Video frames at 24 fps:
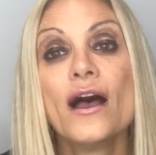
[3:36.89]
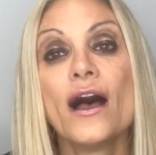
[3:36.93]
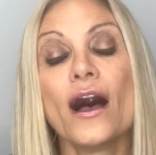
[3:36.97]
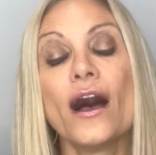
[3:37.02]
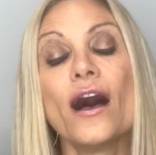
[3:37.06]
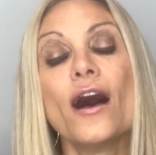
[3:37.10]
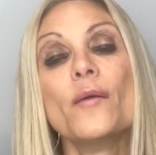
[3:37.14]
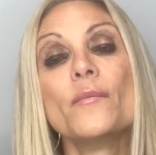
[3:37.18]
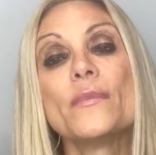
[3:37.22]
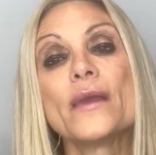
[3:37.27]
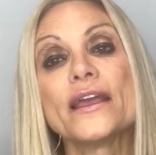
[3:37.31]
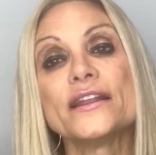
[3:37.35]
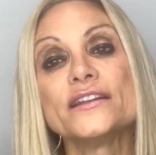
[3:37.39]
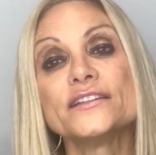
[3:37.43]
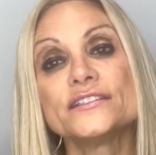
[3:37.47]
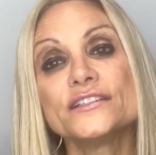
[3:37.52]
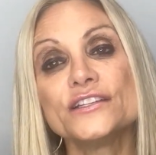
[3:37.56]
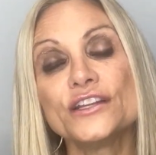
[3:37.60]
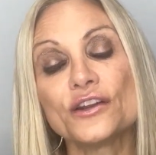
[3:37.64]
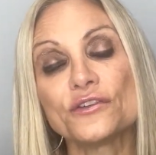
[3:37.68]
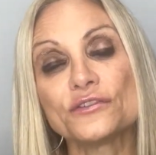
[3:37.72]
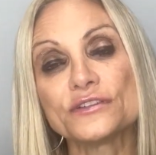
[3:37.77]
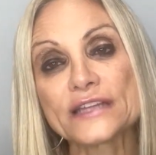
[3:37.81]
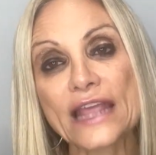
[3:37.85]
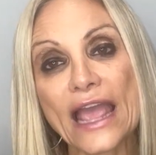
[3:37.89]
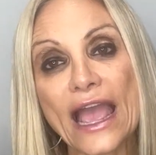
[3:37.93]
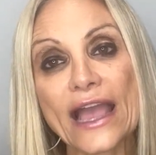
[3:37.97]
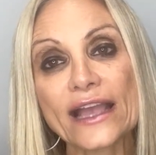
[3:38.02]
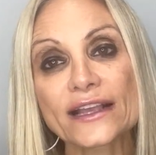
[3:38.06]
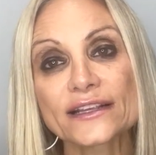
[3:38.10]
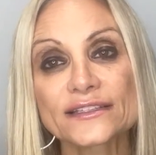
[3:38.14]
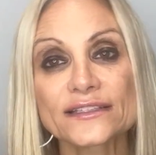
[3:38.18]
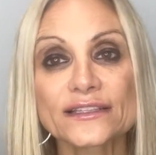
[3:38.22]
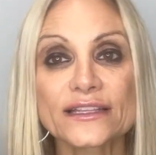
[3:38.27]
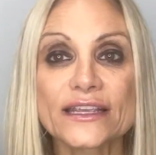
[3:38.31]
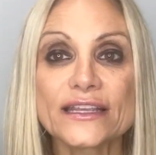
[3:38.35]
Um, and you know,
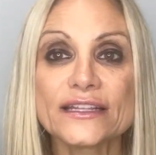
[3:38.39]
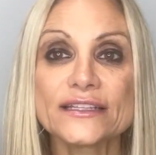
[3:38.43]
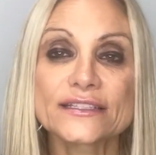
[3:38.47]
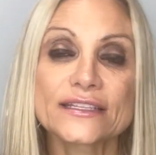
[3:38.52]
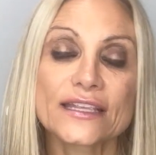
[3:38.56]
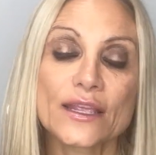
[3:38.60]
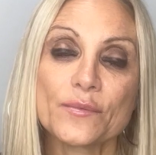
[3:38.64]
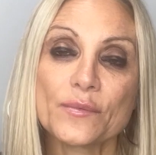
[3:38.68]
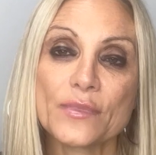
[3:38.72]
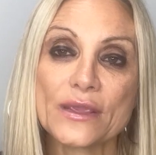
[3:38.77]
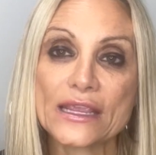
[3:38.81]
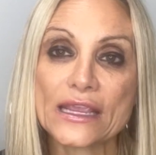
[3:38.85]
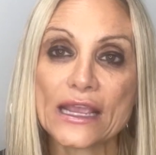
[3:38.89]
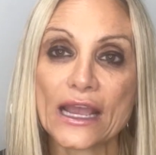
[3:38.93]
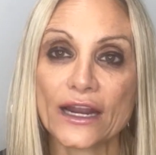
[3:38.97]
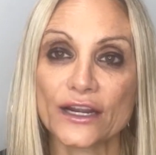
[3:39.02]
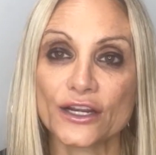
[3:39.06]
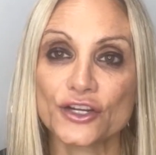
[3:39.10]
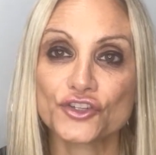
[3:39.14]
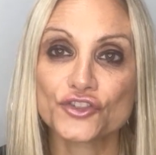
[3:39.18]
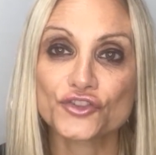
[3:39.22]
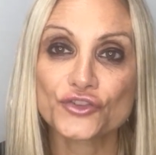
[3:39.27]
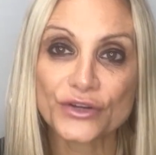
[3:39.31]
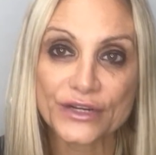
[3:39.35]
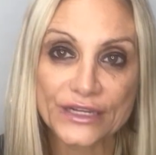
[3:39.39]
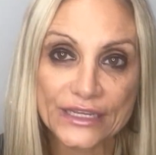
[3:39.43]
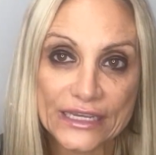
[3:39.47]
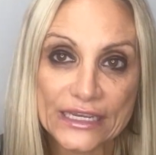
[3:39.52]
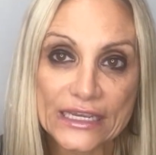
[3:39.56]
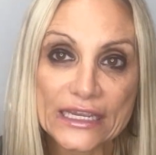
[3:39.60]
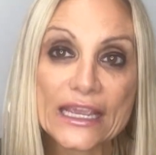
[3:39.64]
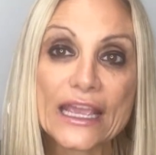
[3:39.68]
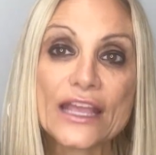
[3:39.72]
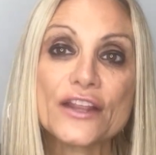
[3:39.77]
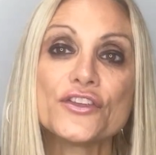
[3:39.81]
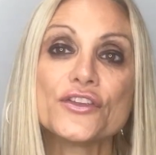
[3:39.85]
tax liens can be kind of
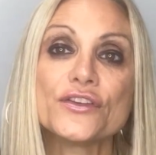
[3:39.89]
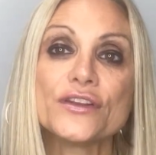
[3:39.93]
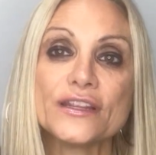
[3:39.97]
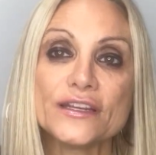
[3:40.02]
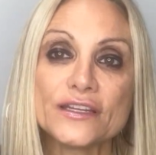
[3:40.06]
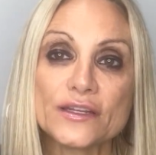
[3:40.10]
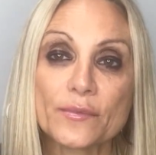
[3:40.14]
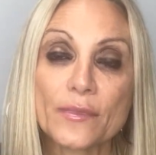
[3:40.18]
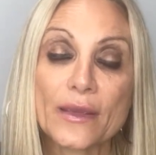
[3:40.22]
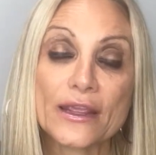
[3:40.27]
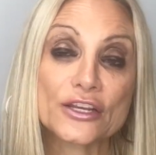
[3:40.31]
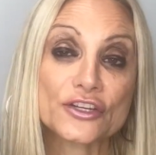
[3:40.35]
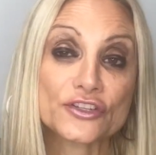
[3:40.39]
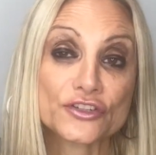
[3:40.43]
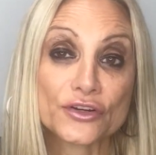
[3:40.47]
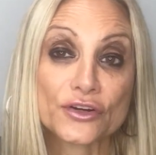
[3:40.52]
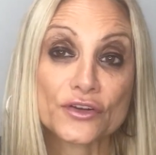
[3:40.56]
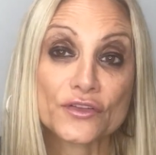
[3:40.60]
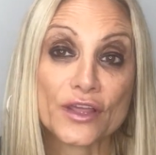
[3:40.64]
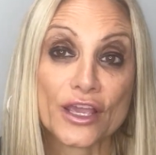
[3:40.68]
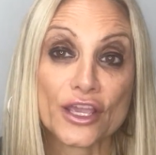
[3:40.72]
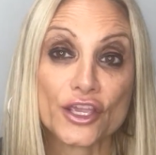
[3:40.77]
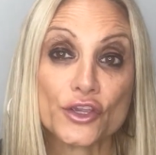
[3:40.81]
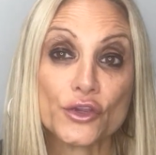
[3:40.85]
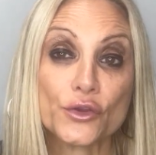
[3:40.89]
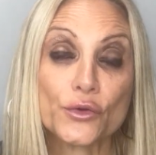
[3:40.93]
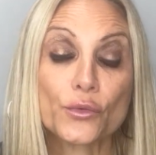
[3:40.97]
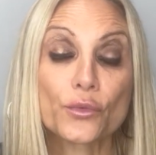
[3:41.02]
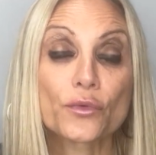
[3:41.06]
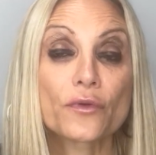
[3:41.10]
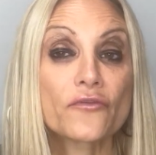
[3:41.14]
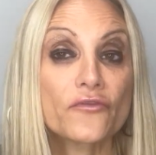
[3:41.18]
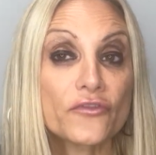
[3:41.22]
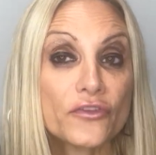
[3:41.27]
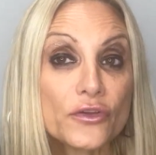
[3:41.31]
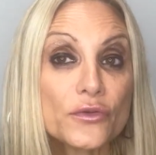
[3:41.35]
tricky and you need to make sure that you
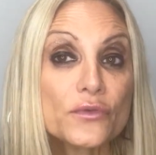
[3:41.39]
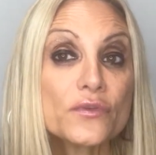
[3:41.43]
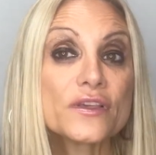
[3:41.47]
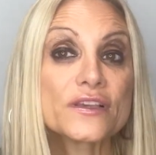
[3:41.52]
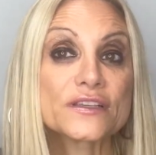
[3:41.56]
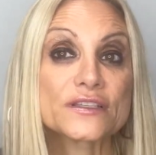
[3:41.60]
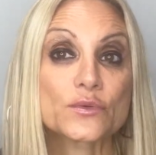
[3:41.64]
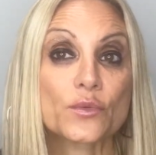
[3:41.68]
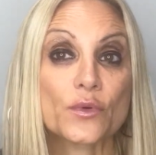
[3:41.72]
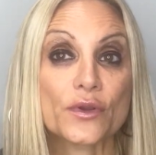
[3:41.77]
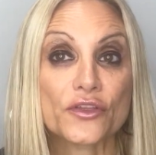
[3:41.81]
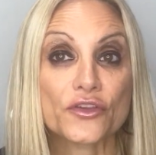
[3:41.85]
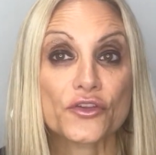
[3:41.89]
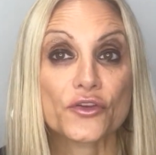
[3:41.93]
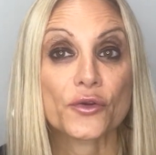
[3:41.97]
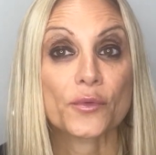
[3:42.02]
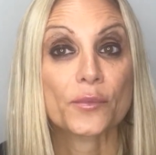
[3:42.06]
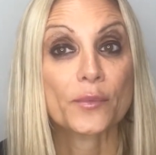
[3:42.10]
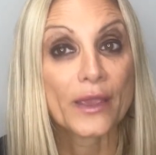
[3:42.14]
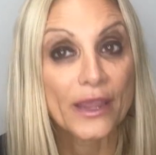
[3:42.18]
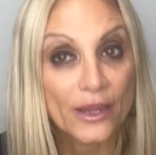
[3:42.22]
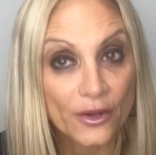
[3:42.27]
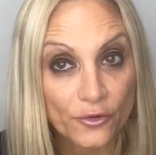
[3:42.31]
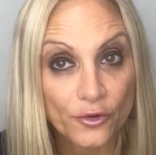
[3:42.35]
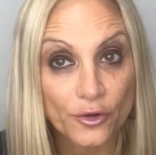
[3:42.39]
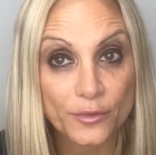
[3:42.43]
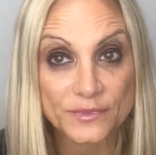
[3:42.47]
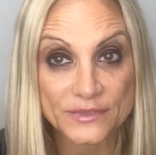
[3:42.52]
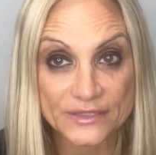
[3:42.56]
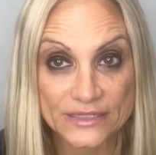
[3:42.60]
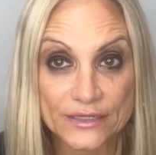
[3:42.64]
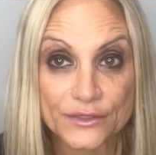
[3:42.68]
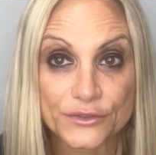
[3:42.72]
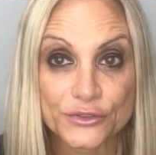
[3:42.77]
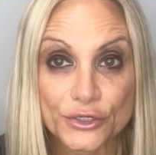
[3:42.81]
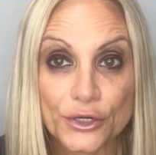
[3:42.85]
review this with your
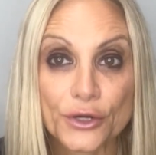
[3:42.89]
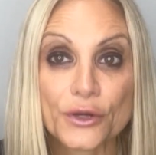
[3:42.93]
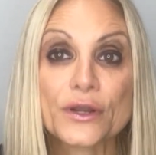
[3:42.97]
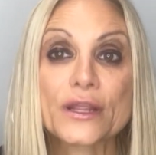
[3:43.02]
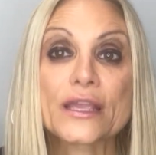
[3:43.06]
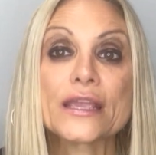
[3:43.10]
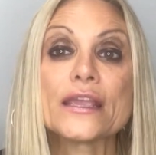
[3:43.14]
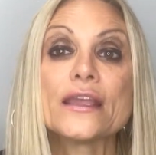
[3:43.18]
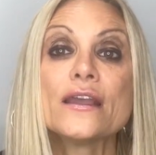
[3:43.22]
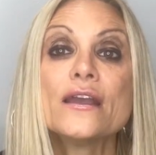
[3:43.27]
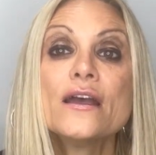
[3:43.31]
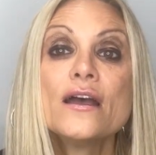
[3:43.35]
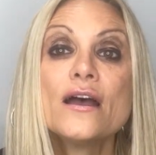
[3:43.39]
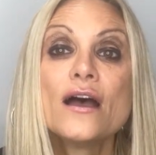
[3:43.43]
bankruptcy attorney.